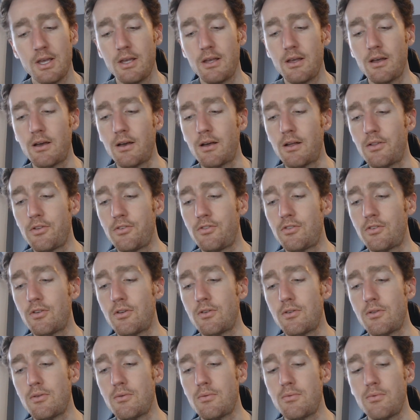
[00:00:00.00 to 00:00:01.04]
This is a
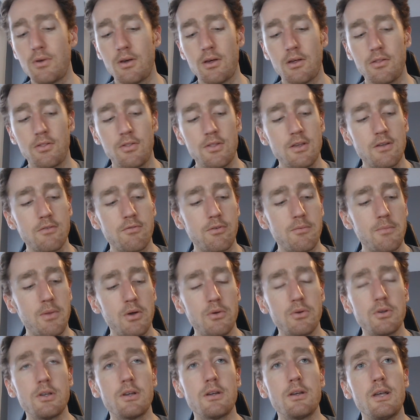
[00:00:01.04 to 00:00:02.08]
new thing from
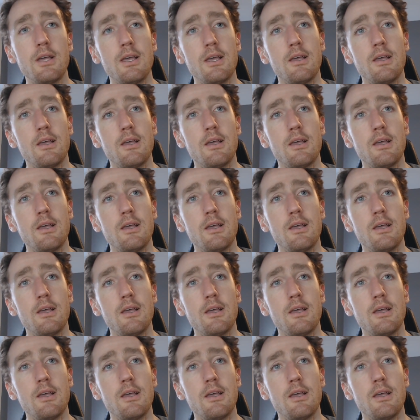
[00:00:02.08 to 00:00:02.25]
Hoka.